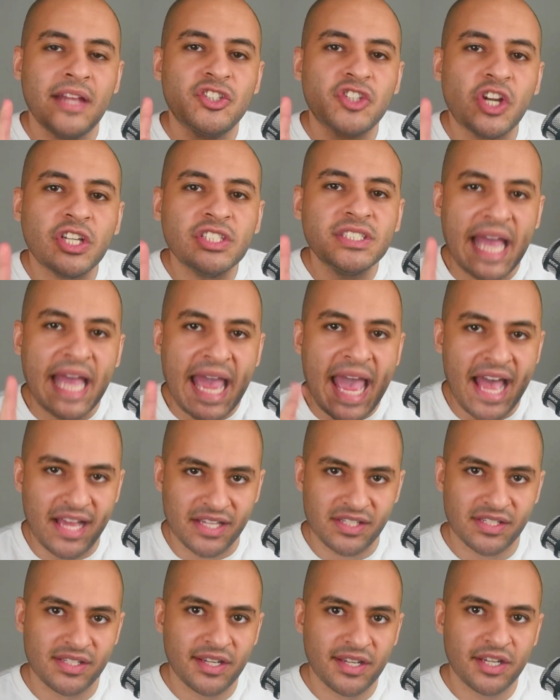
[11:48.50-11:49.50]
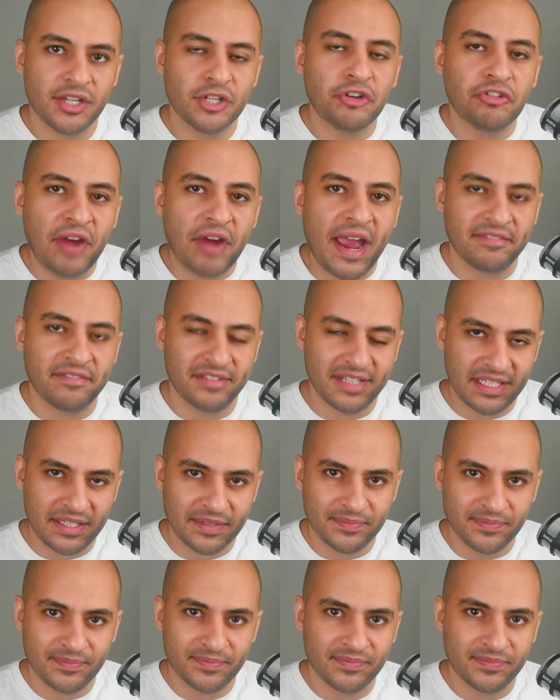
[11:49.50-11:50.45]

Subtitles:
Just as gravity